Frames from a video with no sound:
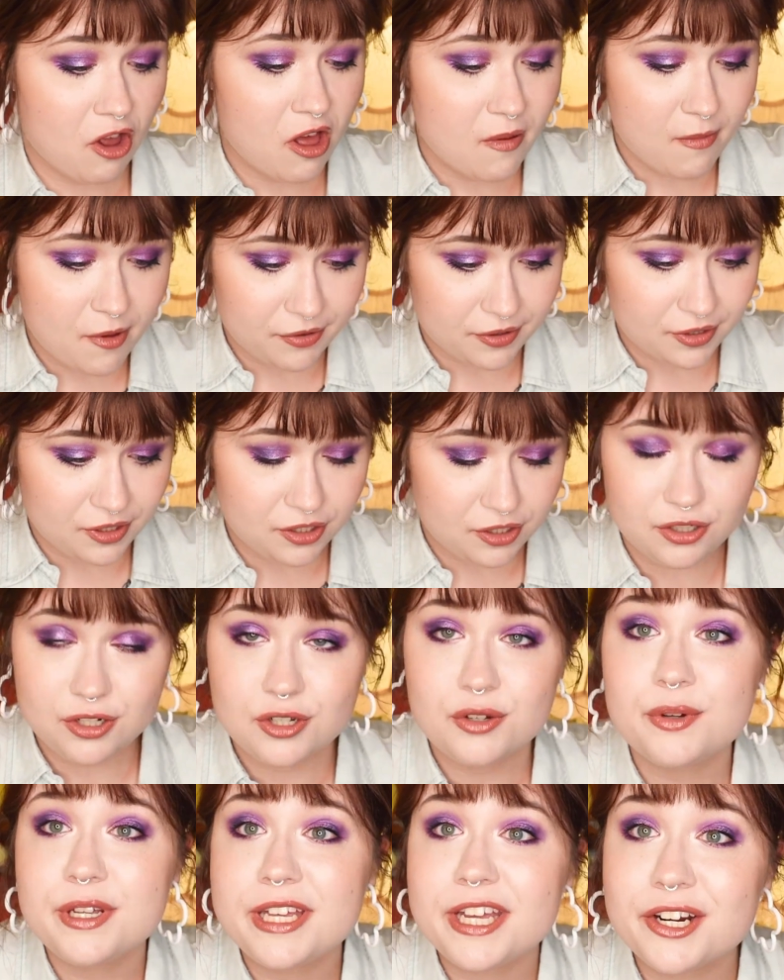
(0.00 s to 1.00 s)
almost
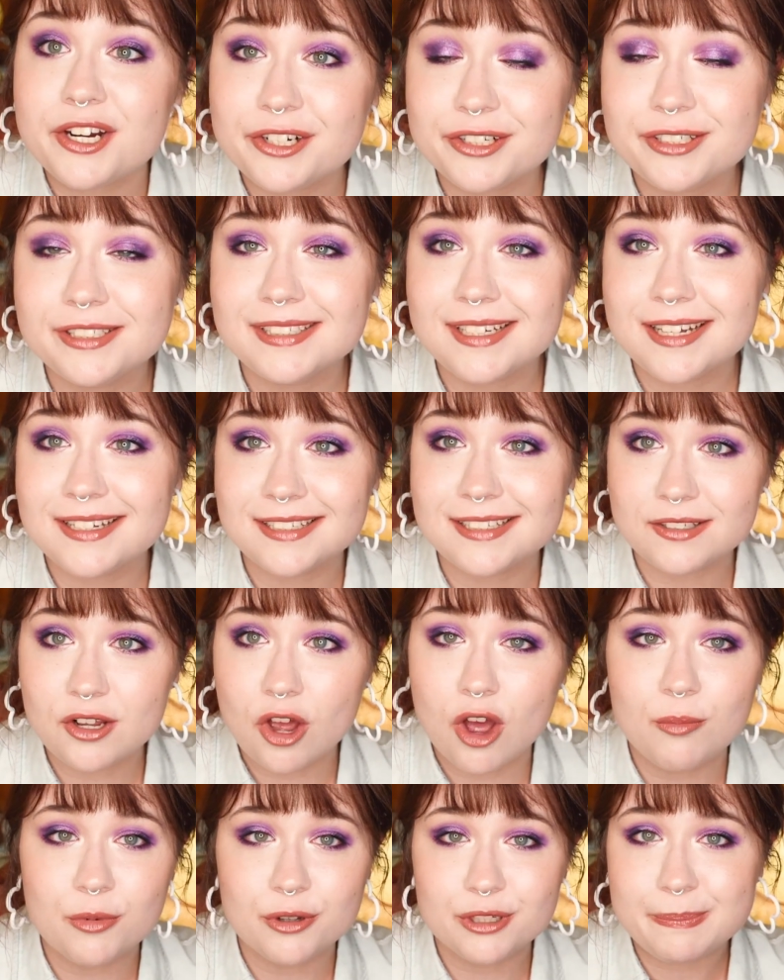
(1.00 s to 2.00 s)
two years, because it's
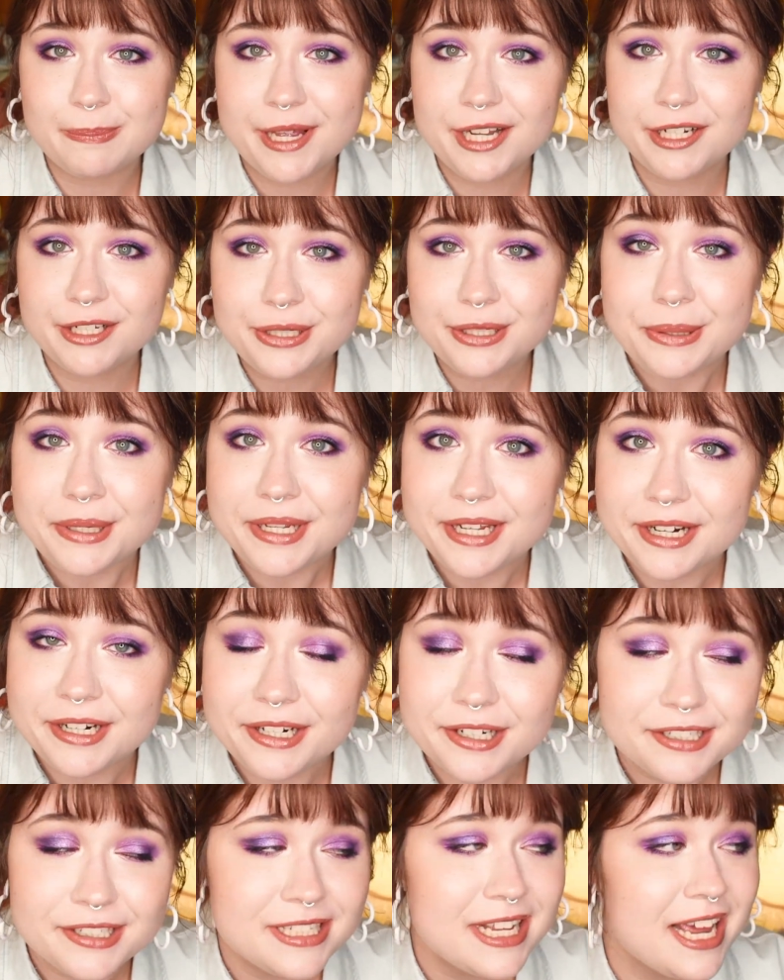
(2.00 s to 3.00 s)
almost been two
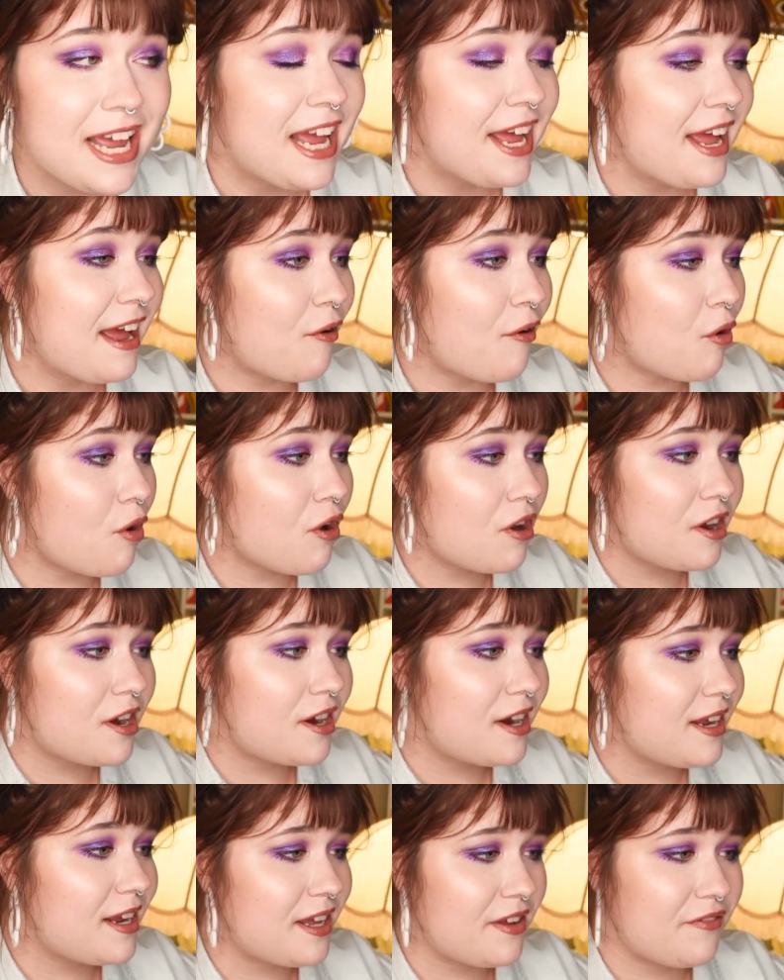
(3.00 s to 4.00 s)
years,
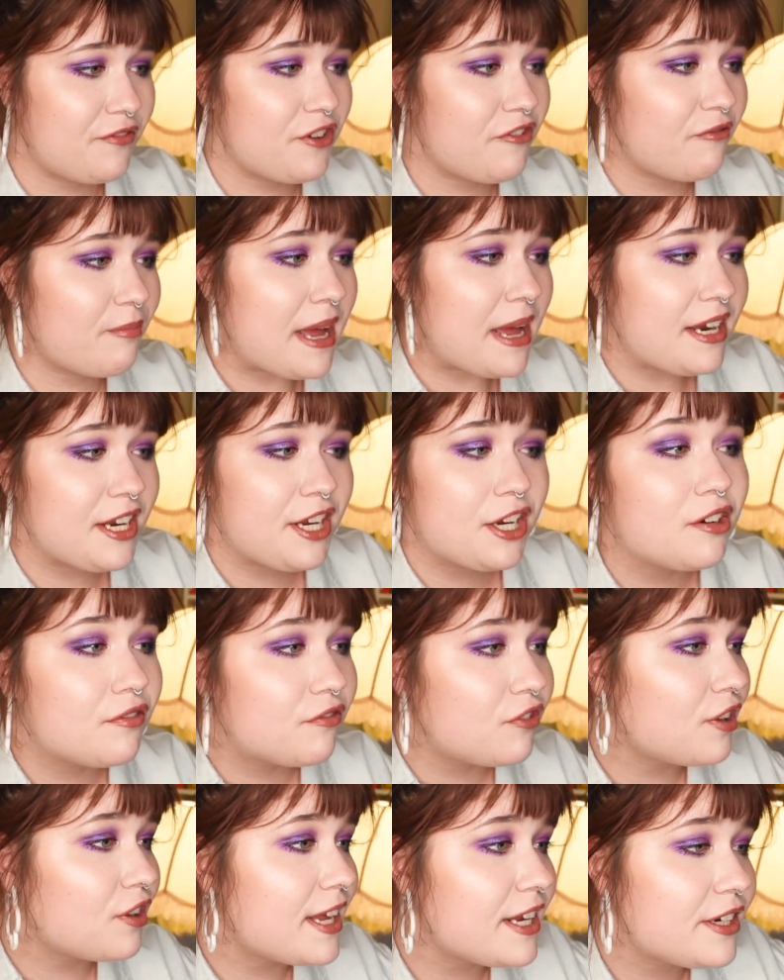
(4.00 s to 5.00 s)
or if you've been
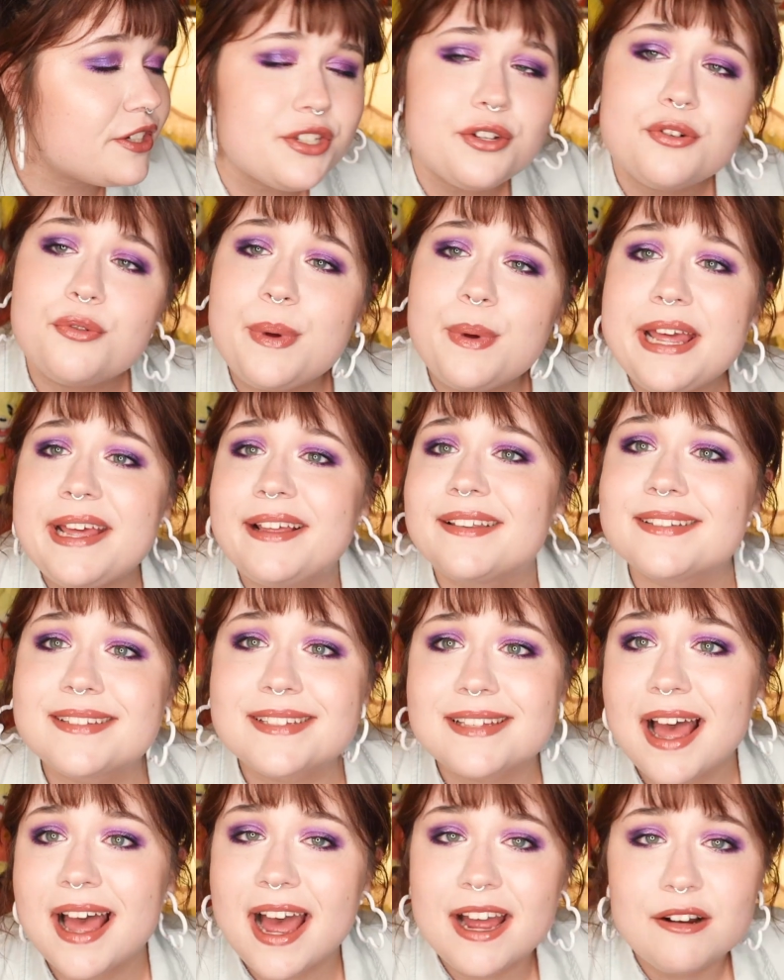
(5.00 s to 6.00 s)
here for like two weeks.